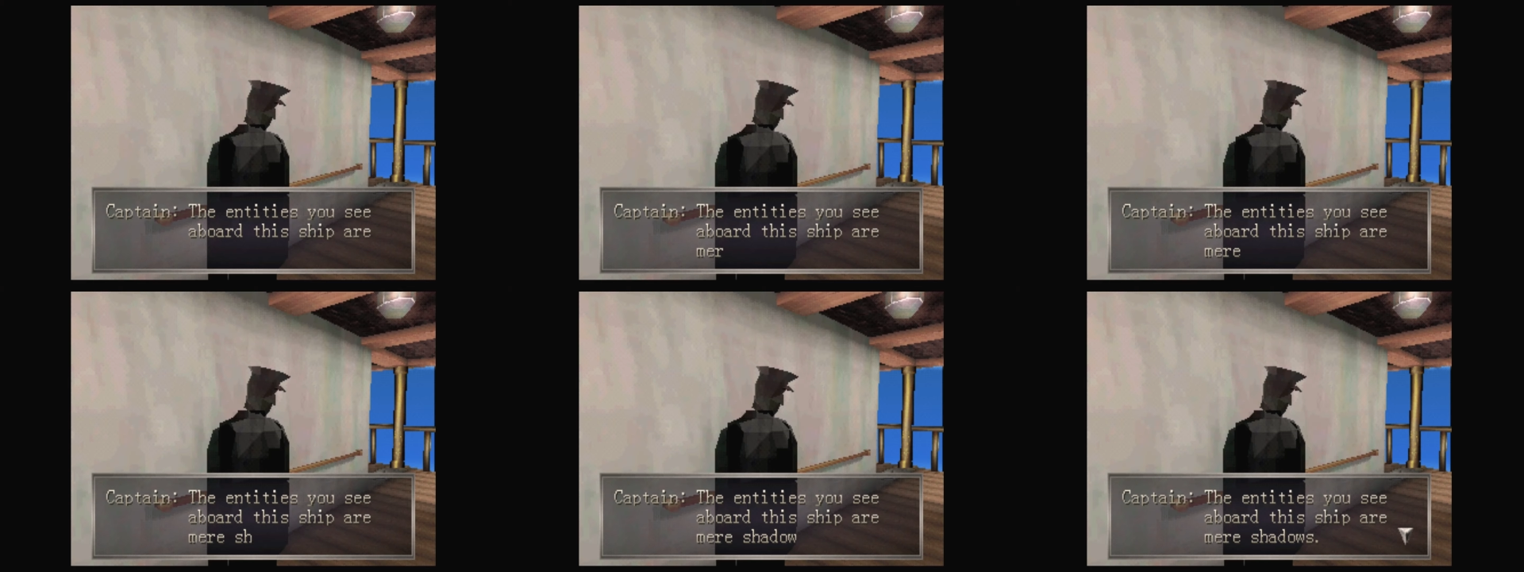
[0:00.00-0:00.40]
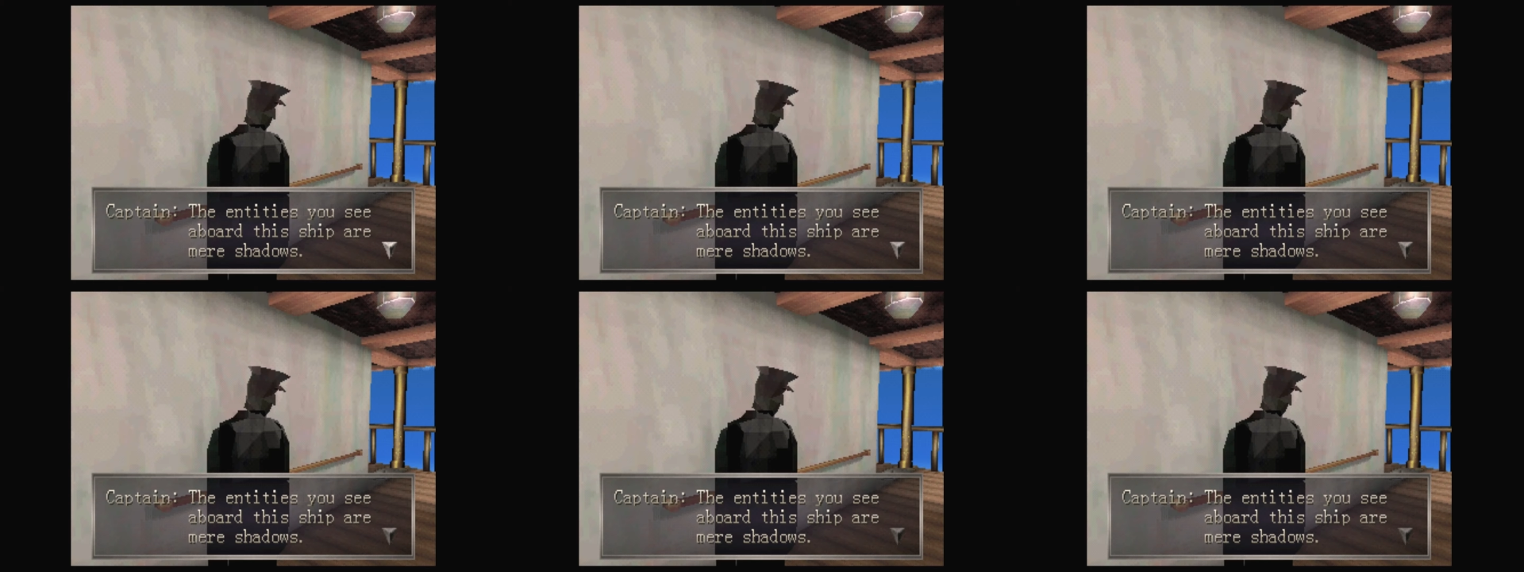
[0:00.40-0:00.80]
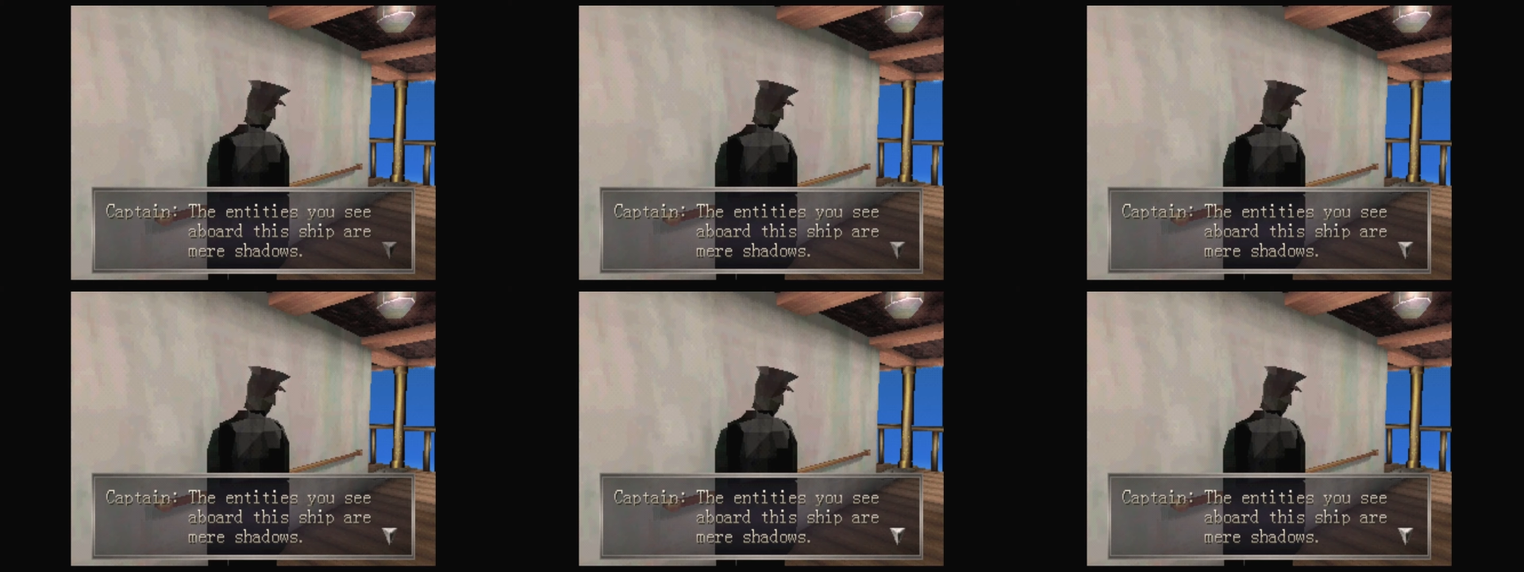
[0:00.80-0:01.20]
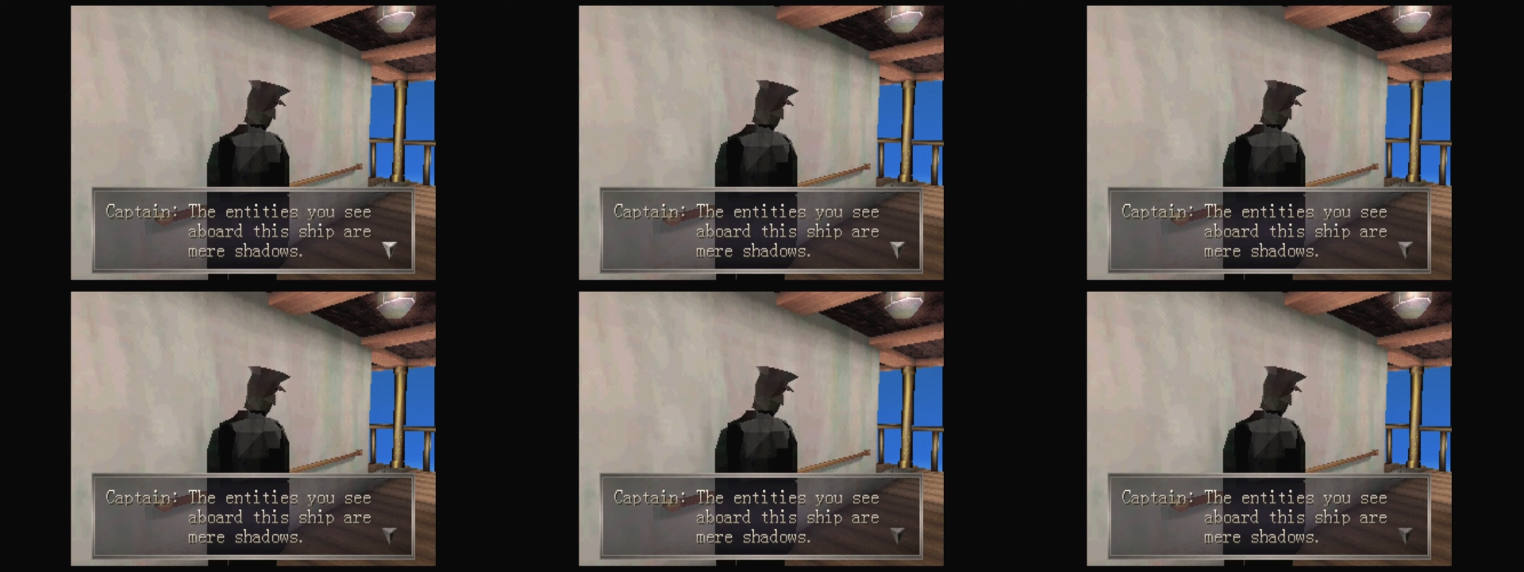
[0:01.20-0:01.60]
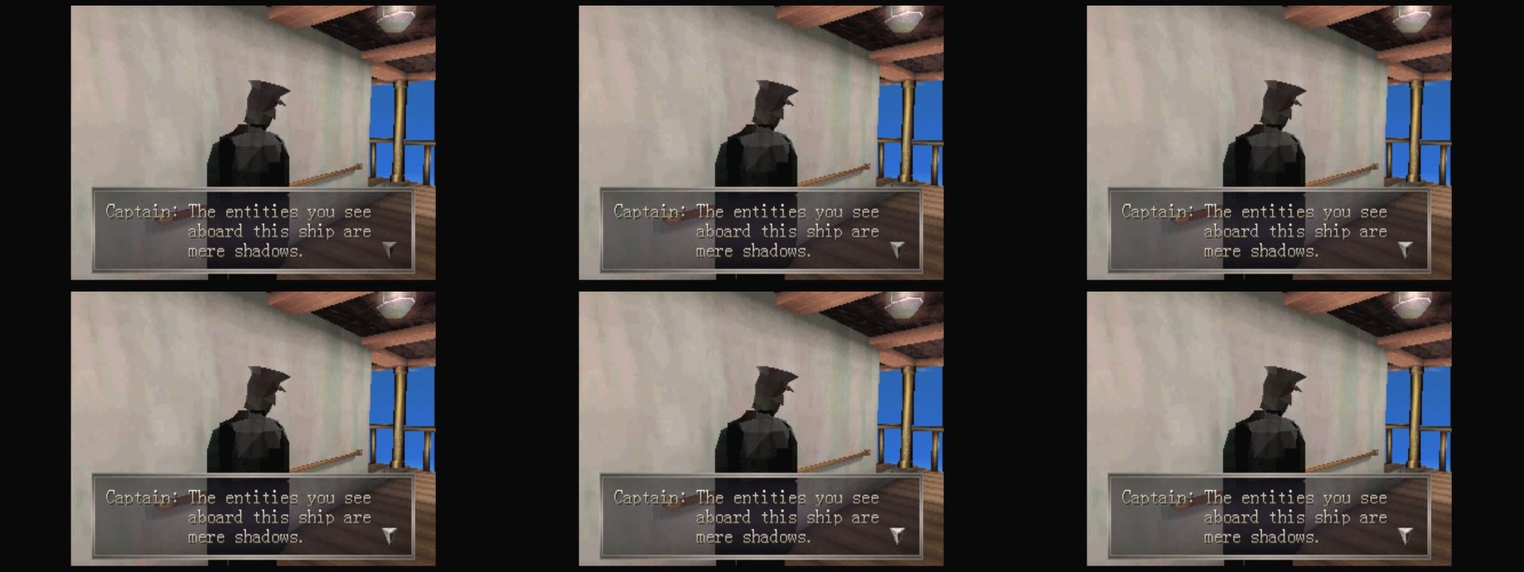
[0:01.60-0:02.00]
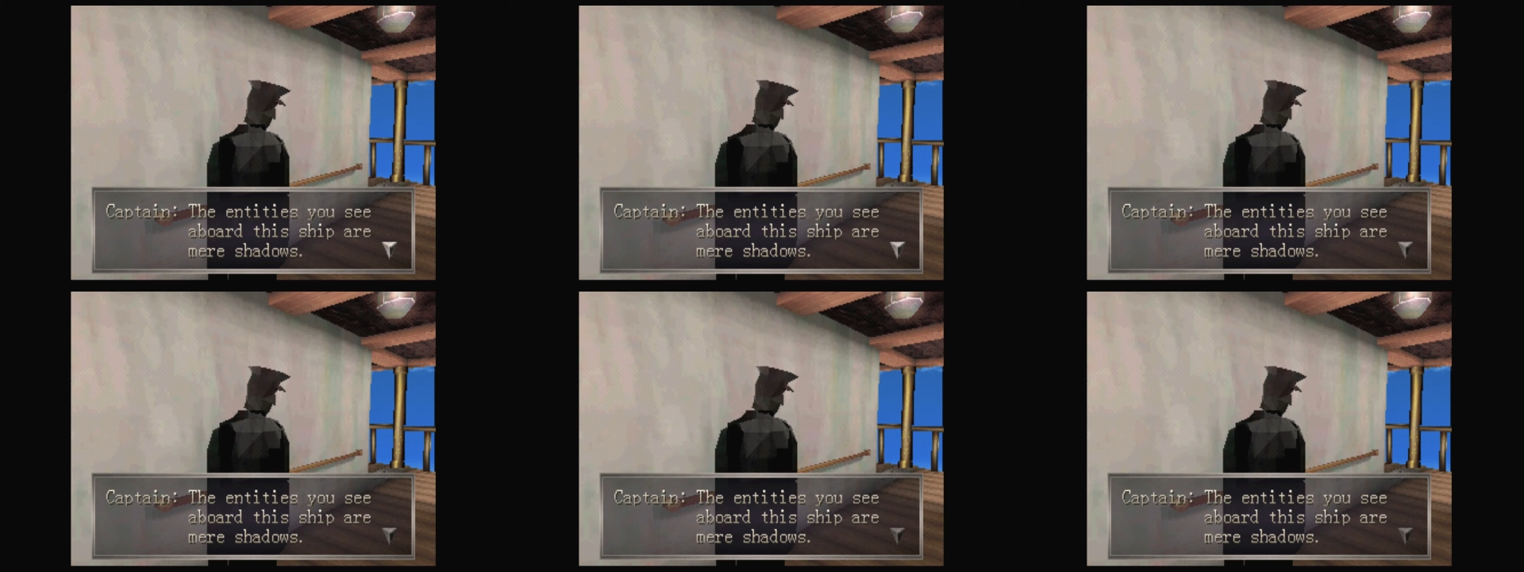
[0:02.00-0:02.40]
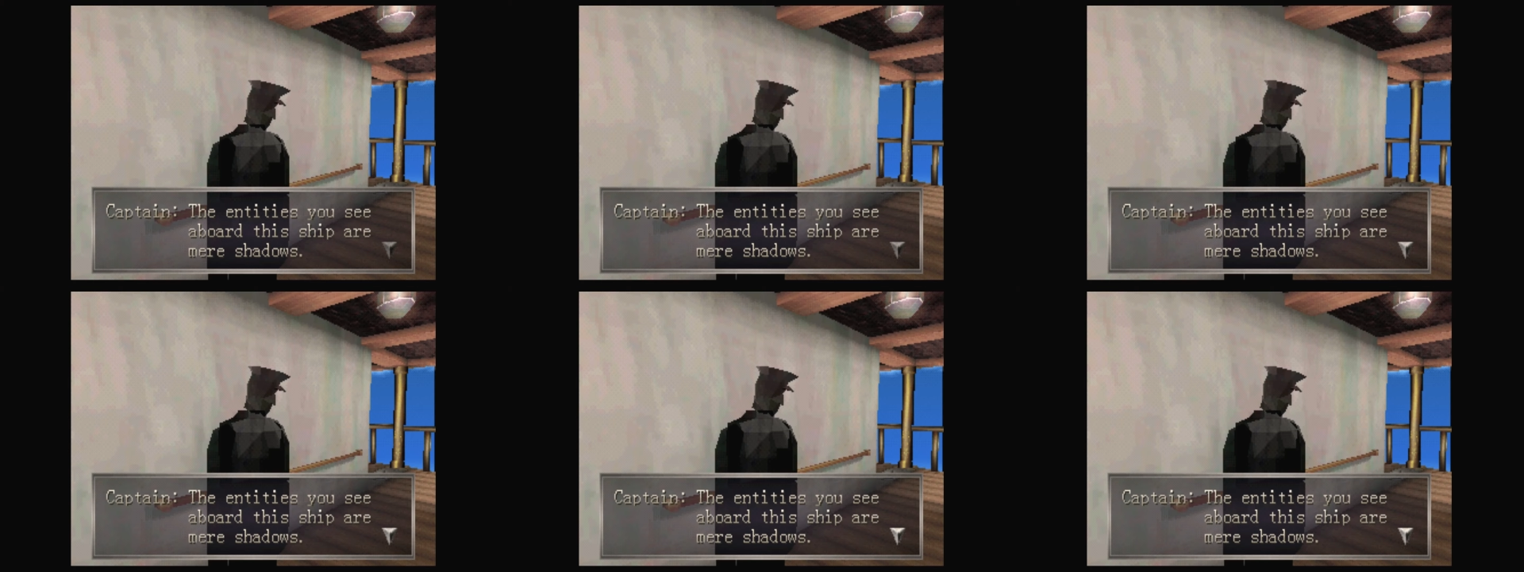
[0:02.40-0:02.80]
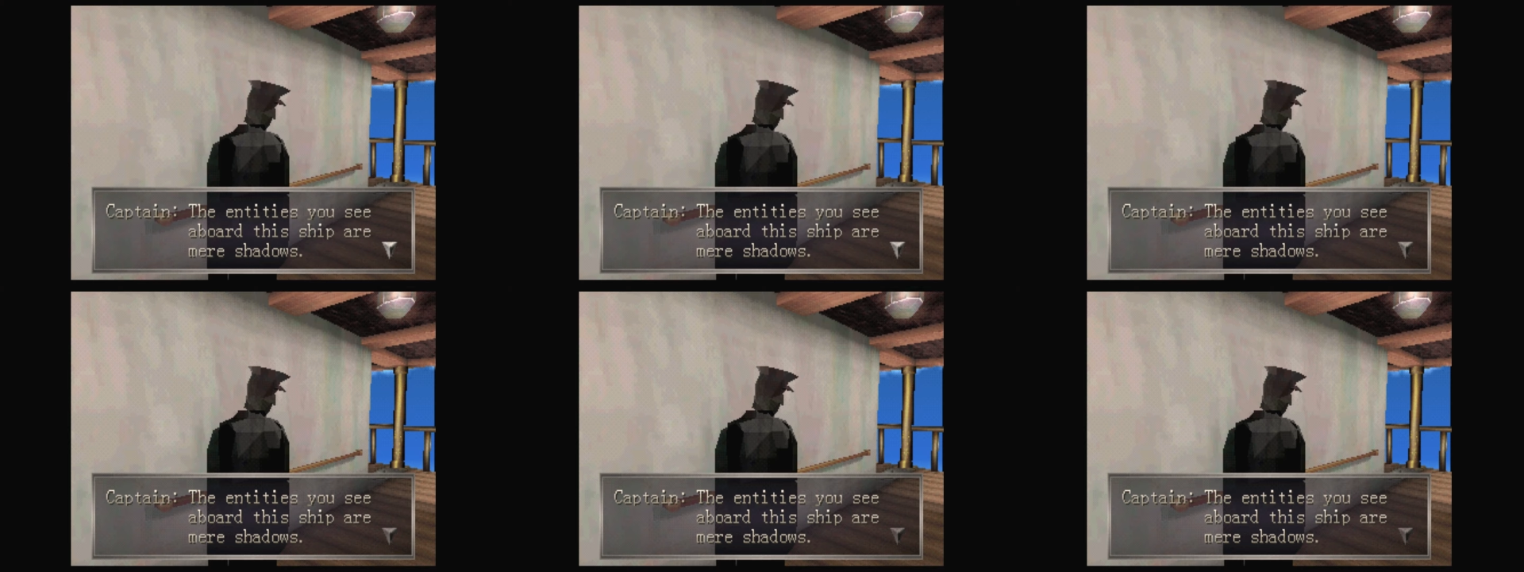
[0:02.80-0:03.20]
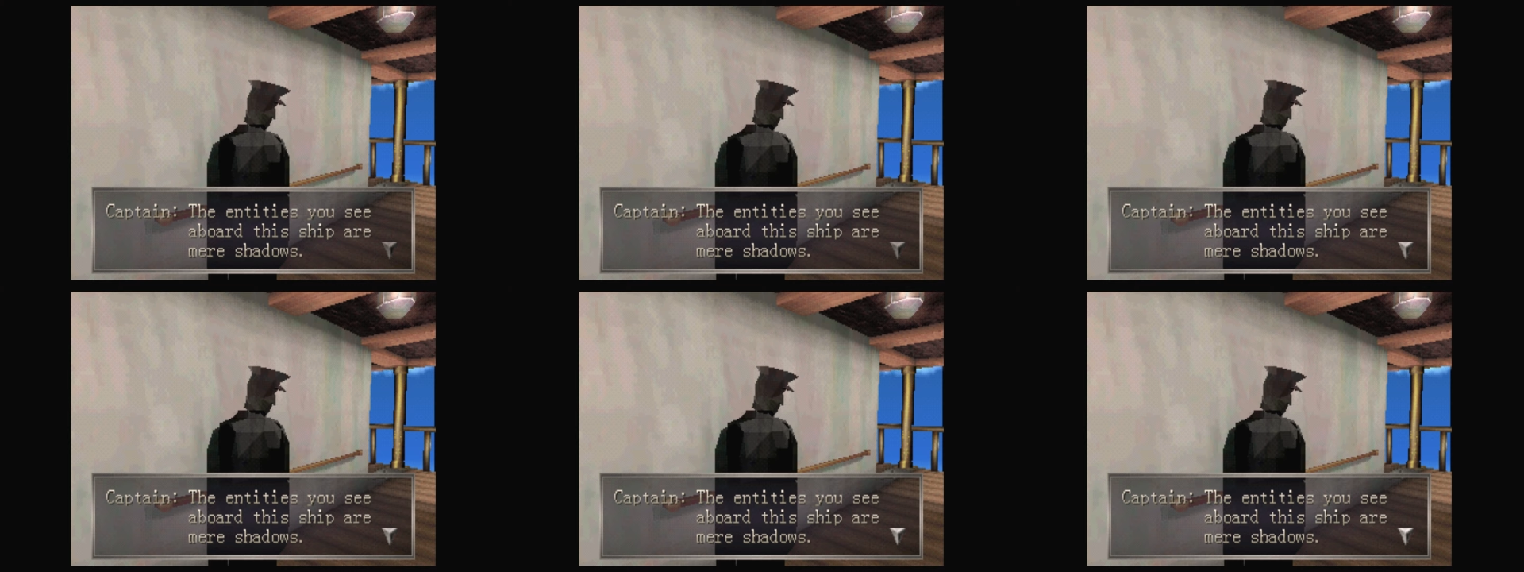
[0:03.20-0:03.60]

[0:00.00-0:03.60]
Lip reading: Nobody's mouth can be seen.